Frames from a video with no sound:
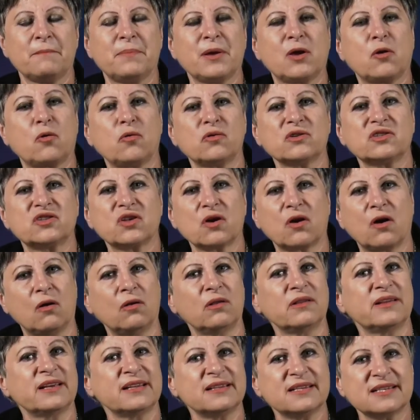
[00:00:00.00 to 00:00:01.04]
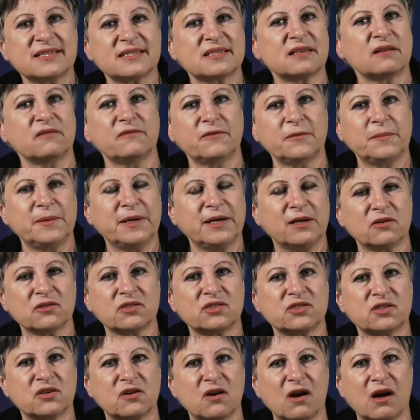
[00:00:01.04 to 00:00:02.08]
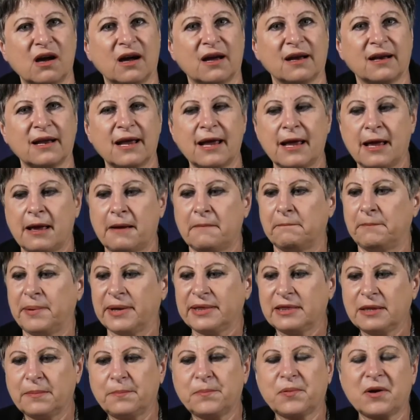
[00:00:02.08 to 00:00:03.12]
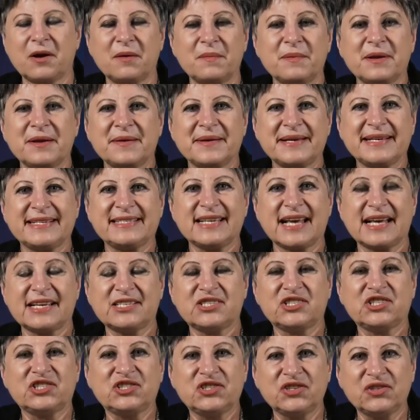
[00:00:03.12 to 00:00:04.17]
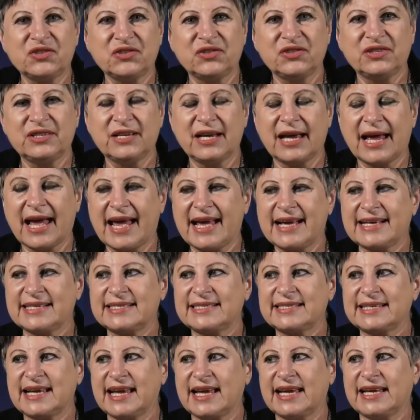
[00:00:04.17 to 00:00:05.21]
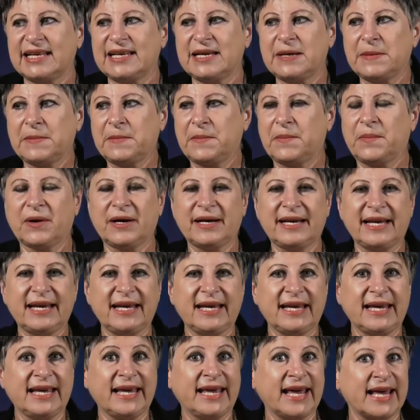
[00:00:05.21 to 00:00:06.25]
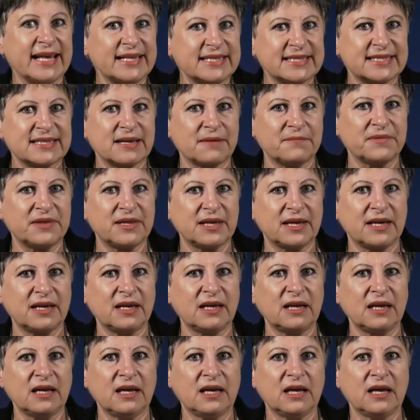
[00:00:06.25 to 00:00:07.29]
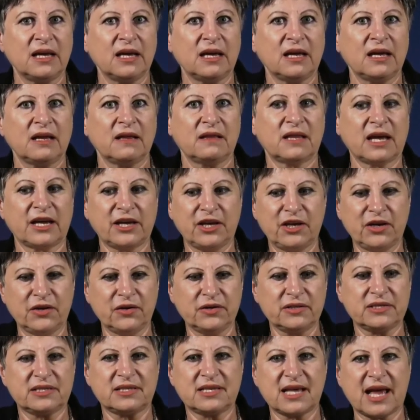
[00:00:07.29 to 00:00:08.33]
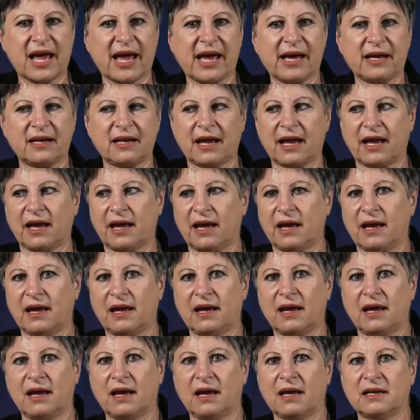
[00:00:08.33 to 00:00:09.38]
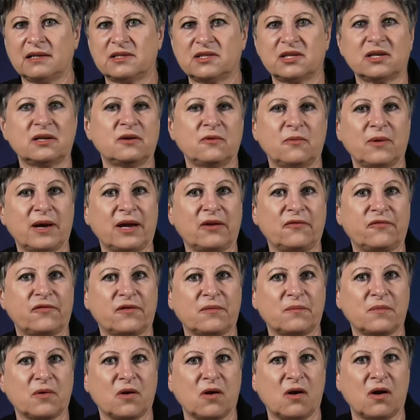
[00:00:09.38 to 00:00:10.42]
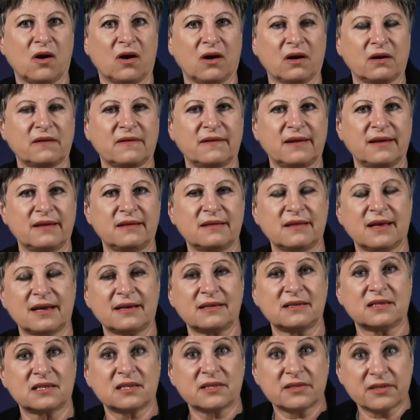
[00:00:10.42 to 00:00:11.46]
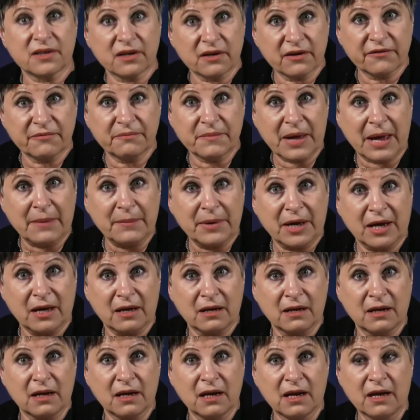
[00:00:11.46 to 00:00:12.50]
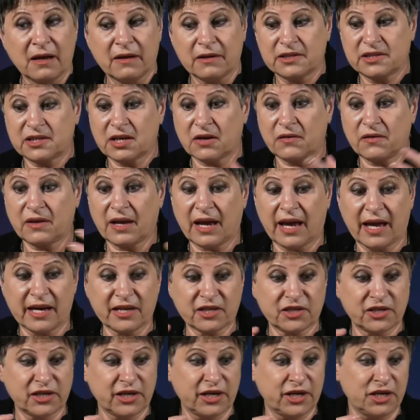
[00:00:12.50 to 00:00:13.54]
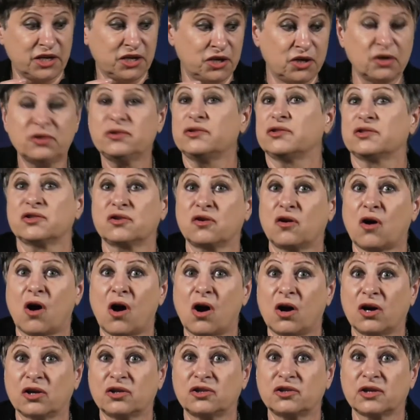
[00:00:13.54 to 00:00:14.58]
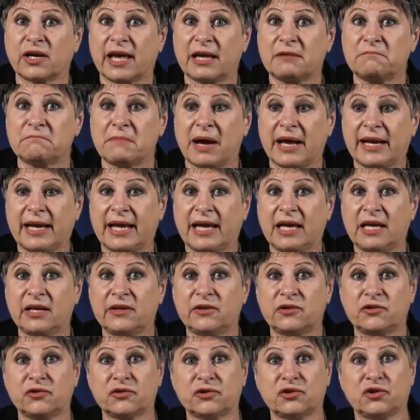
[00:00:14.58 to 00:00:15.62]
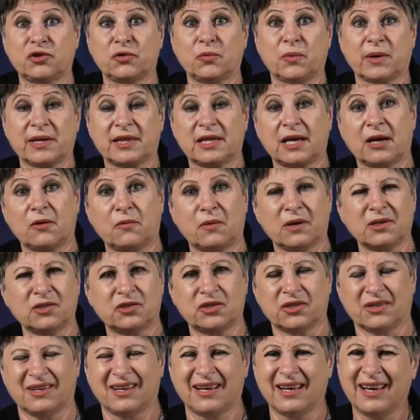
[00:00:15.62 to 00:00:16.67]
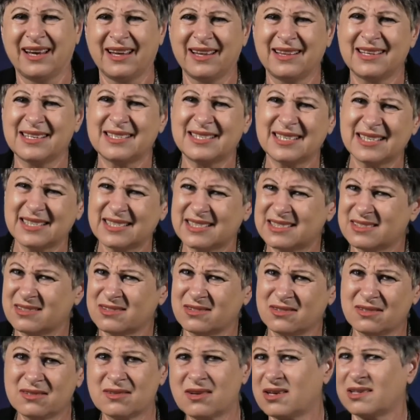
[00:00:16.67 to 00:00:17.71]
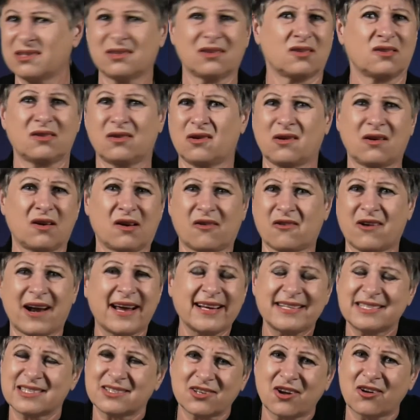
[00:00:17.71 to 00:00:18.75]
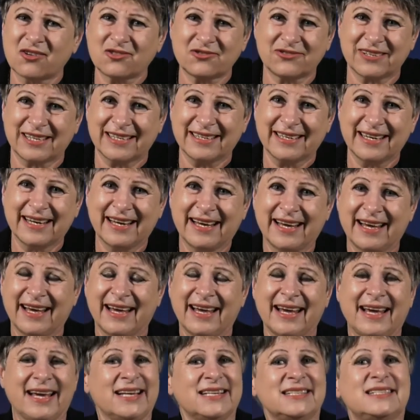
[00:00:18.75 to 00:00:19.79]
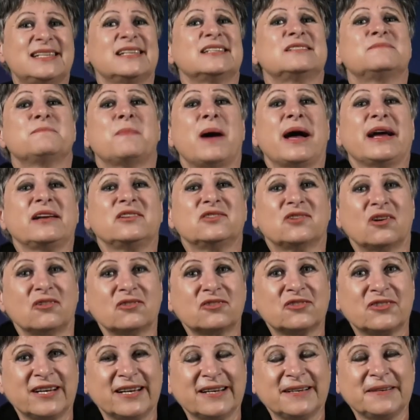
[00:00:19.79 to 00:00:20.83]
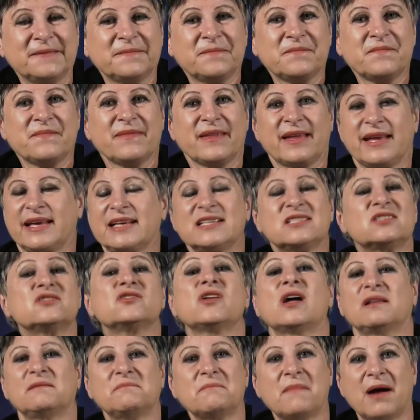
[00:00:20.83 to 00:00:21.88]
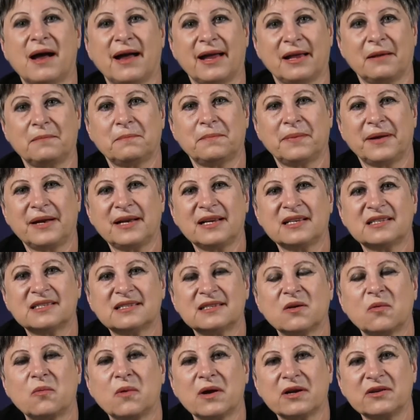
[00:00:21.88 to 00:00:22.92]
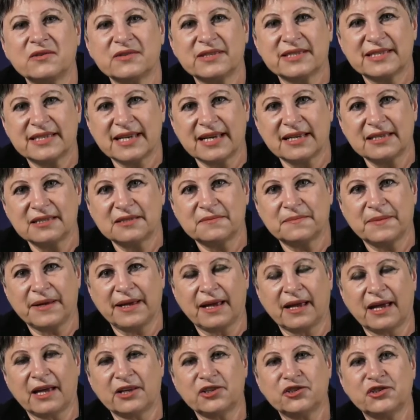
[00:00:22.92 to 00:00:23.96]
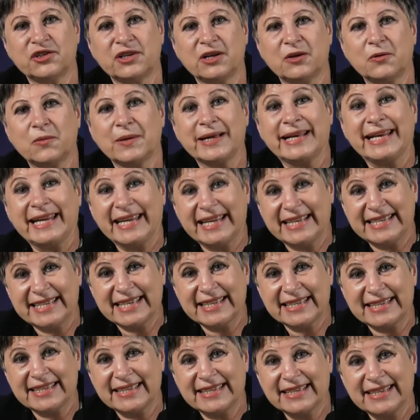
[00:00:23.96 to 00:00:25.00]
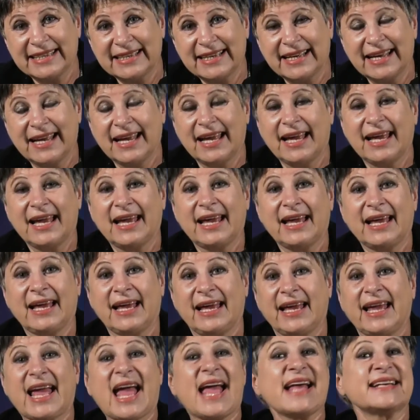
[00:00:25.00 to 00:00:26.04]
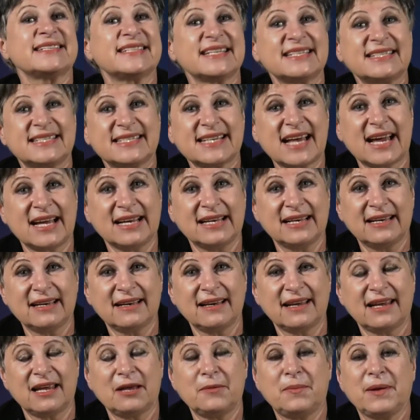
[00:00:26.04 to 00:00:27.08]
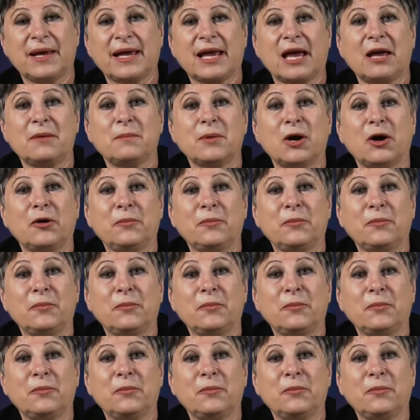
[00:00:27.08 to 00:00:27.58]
because the gold and the silver belongs to God. But the problem is, as soon as anybody gets something, they use that and turn away from God. Then they serve mammon. So they actually use God to get money to do what they want to. This is not Christ's doctrine. He says, my doctrine is not mine, but it's the one who sends me. And you know what he did? As a son, he became